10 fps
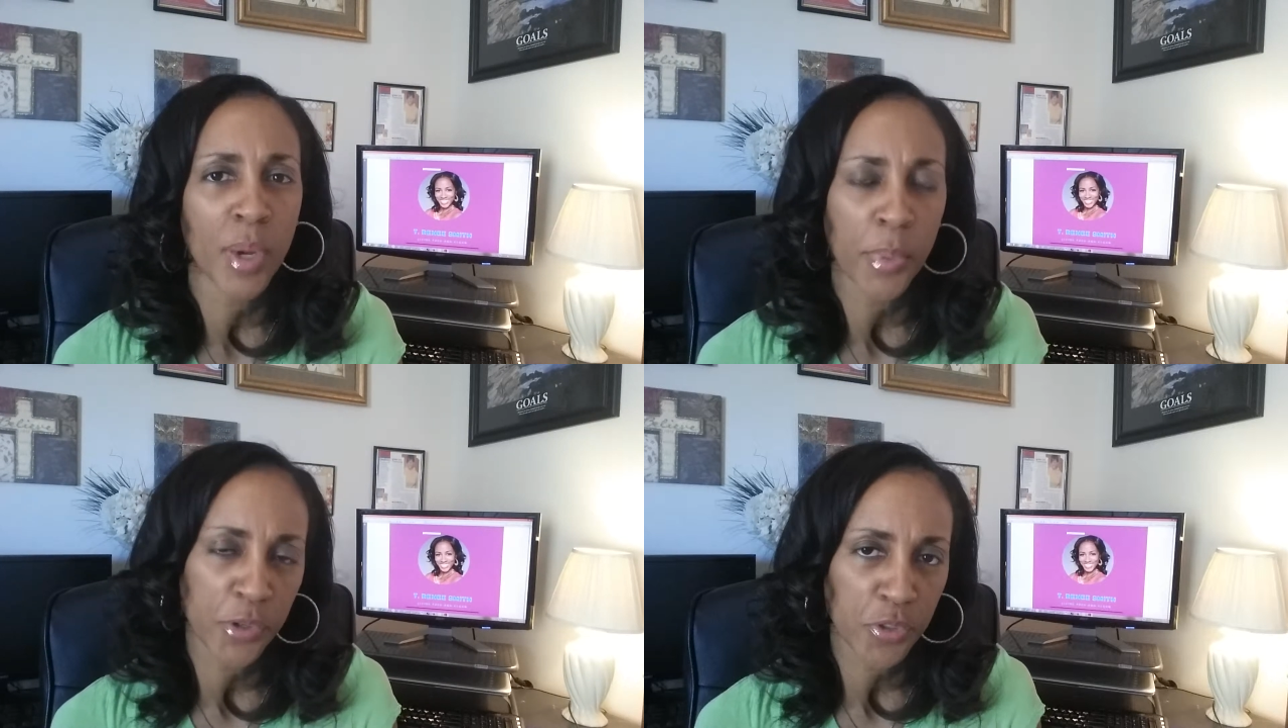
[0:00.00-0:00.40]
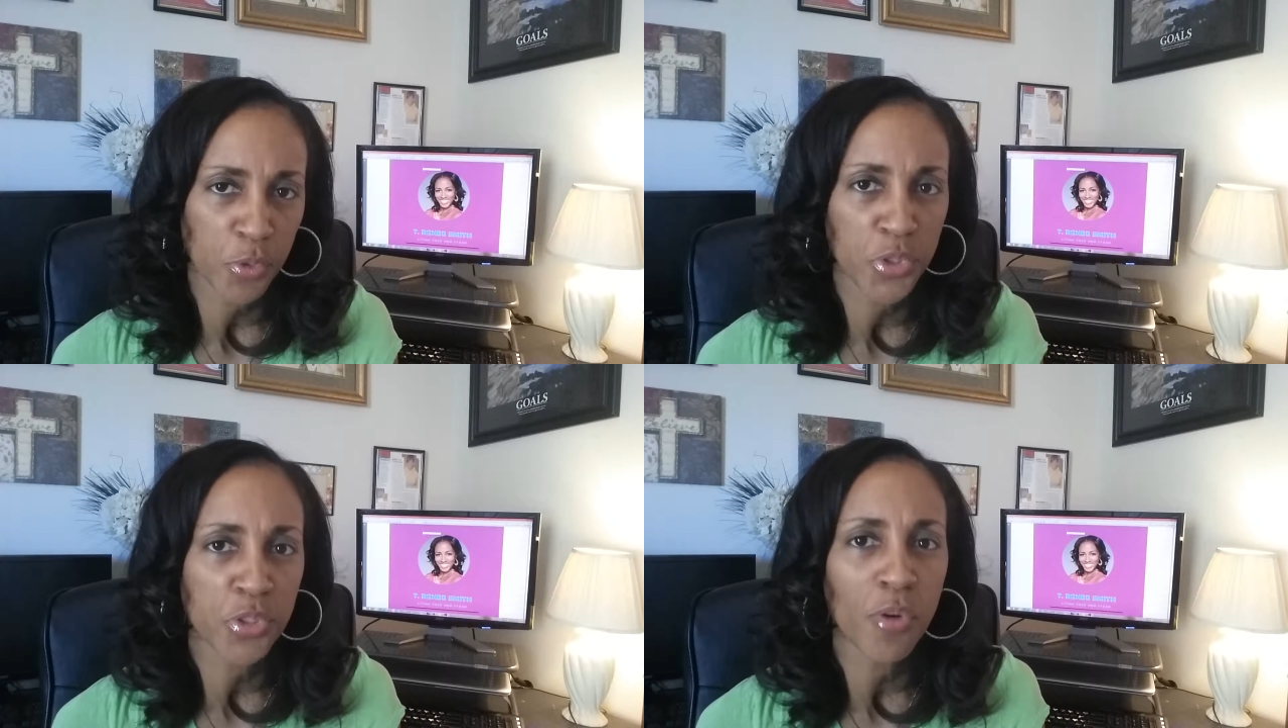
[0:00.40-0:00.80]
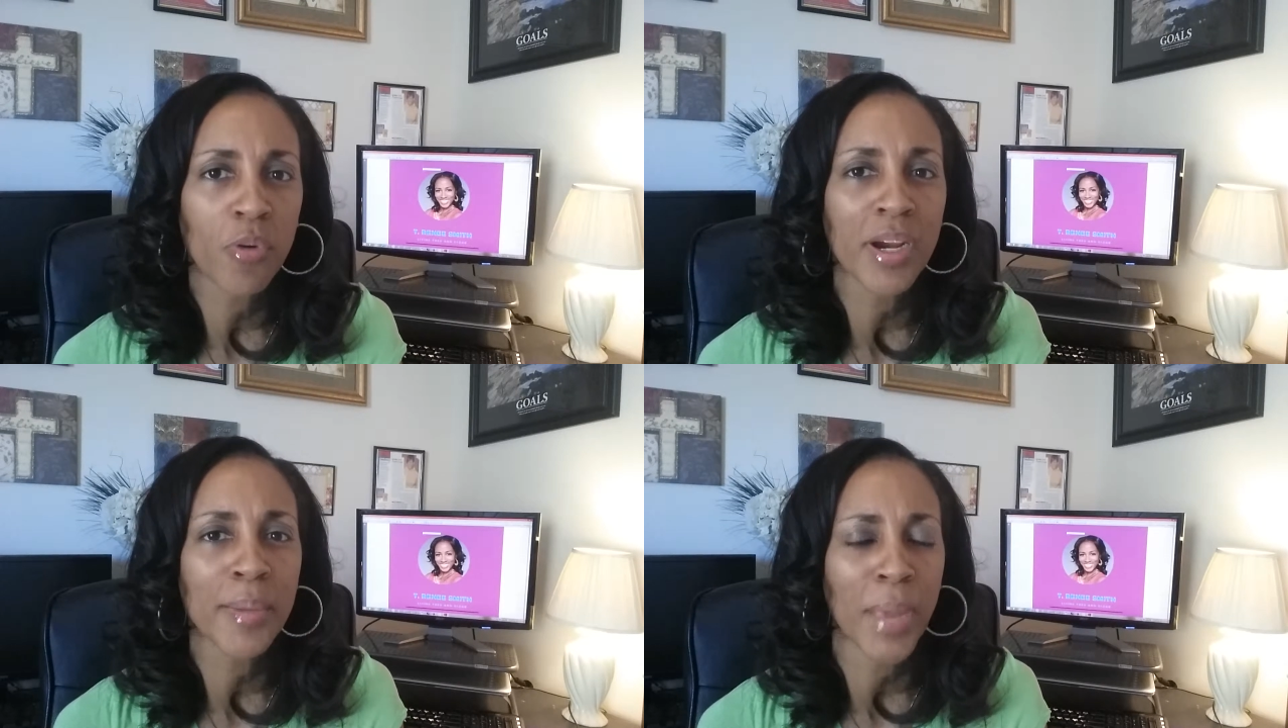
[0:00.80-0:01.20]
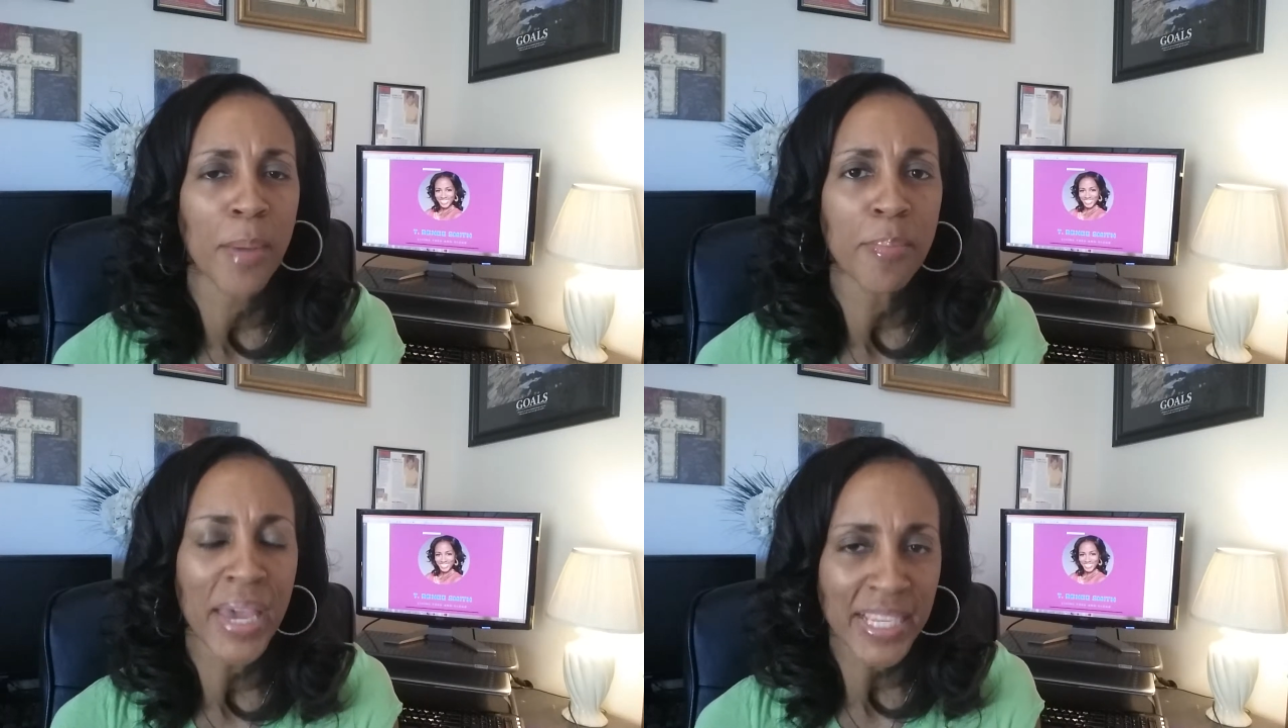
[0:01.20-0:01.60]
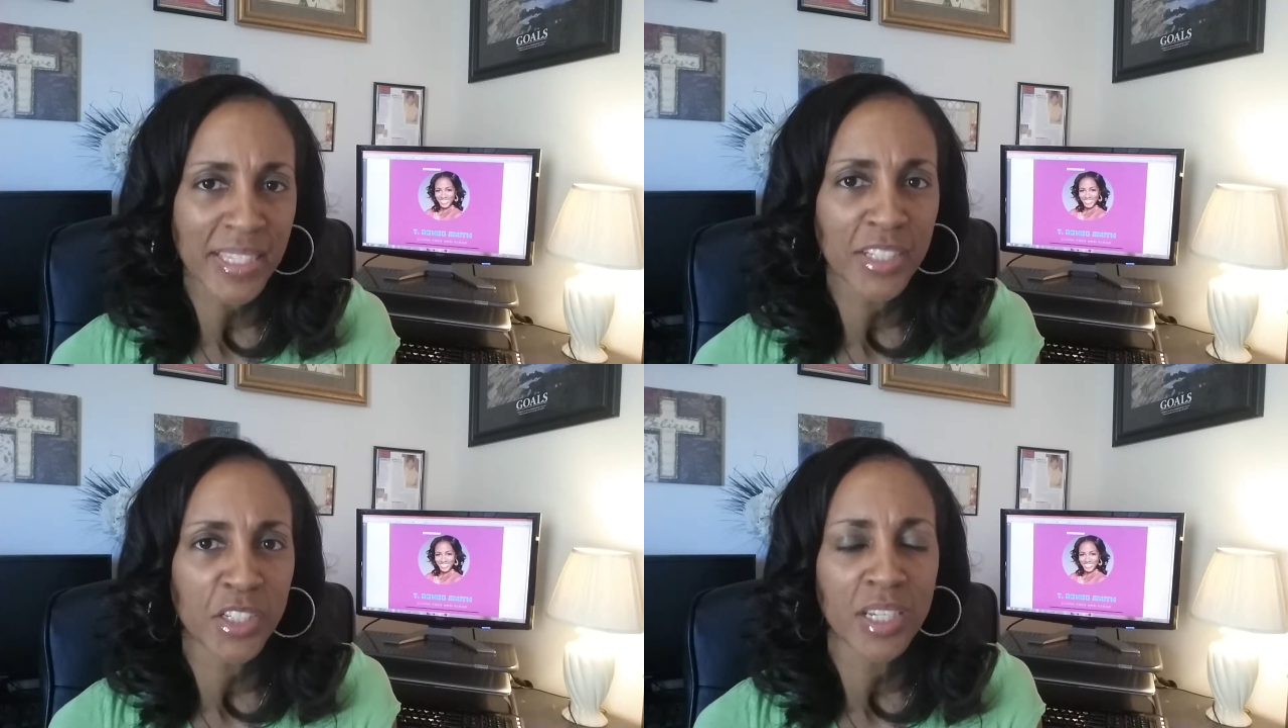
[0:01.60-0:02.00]
my personal story, my
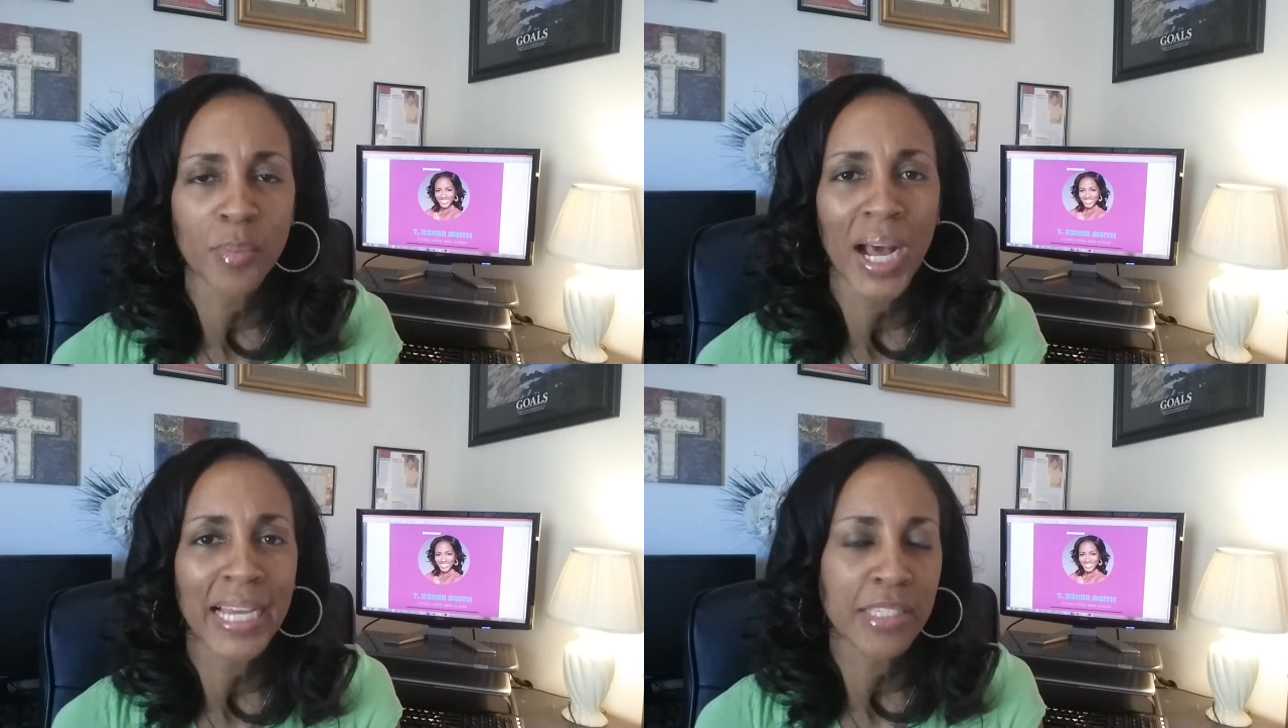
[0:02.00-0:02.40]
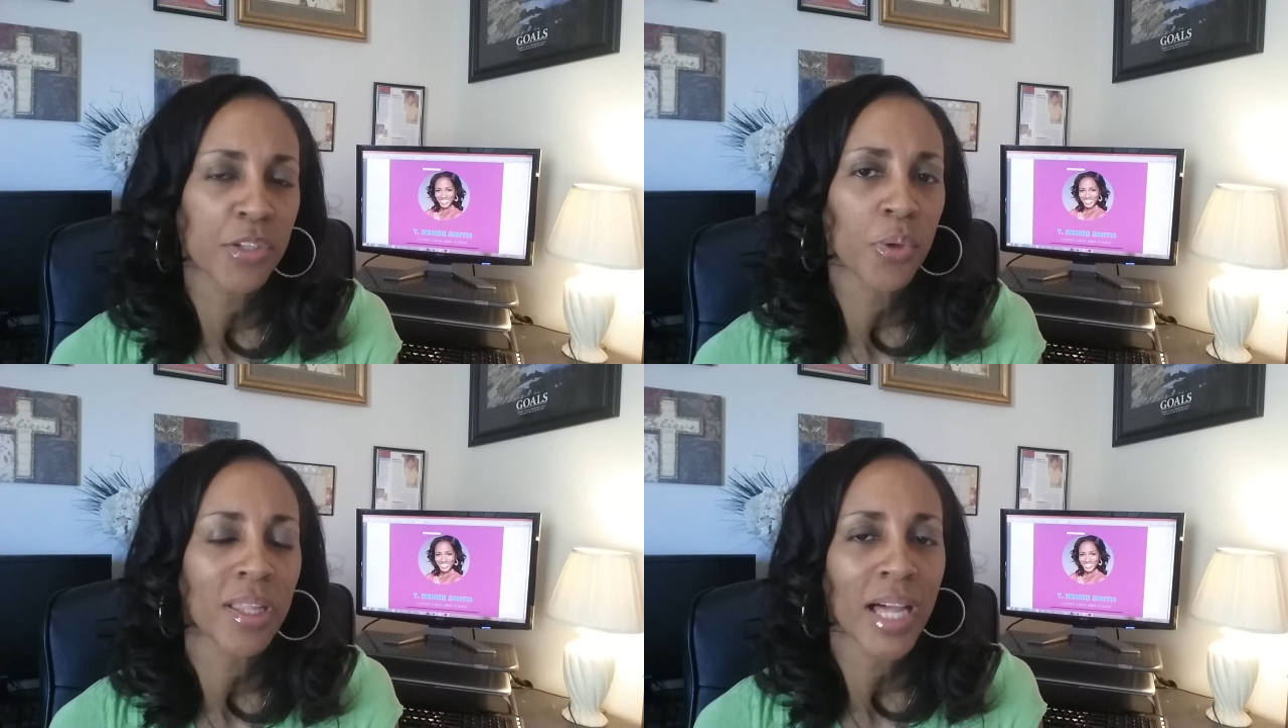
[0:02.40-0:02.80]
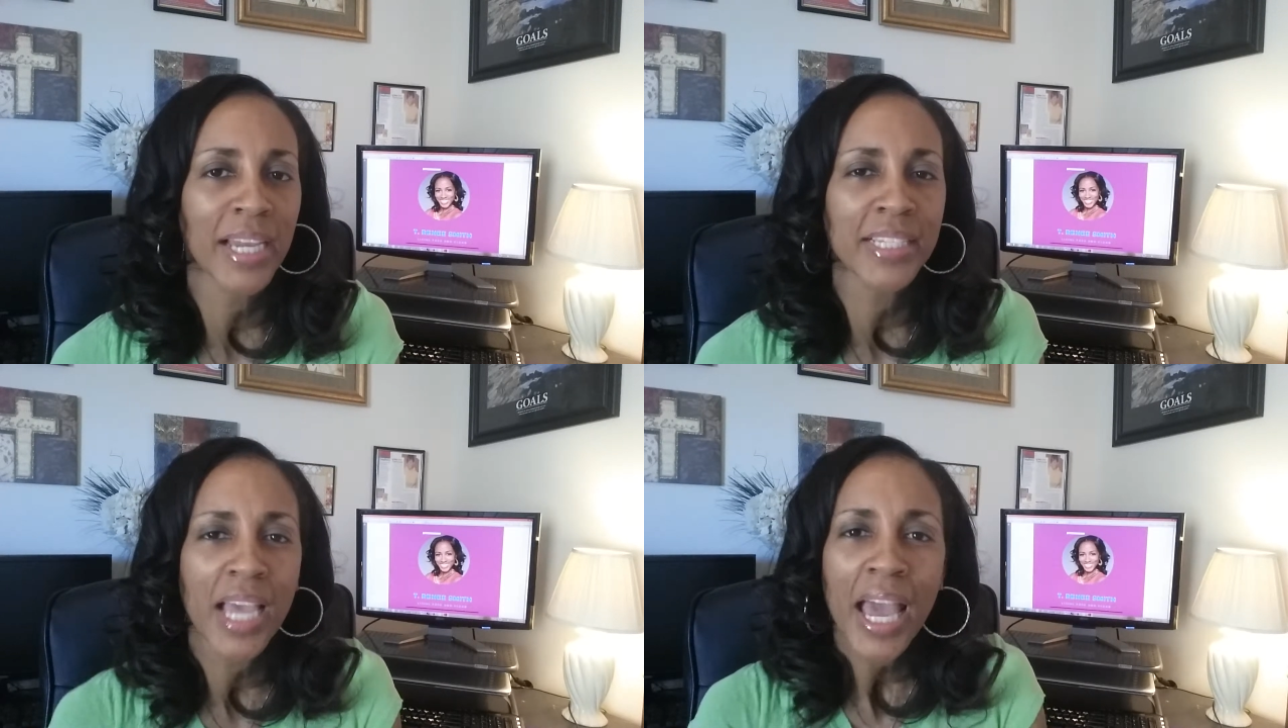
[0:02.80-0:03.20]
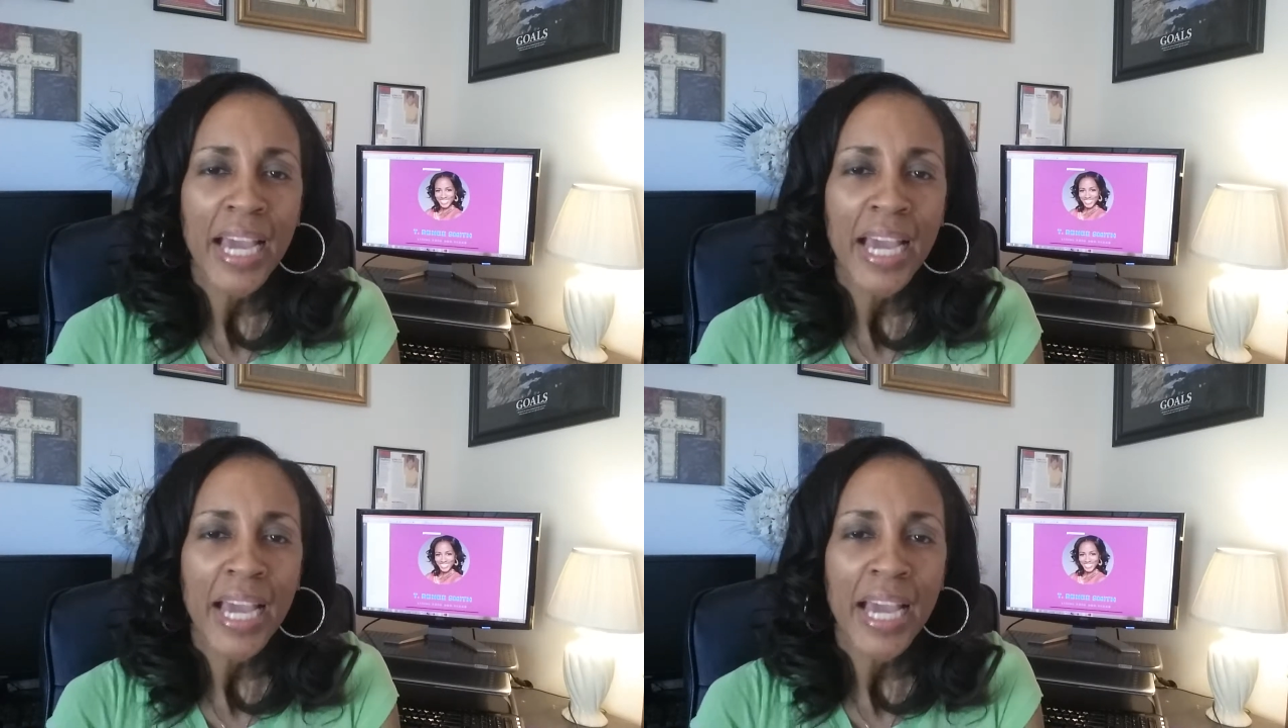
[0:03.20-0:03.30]
messaging, my ideal clients,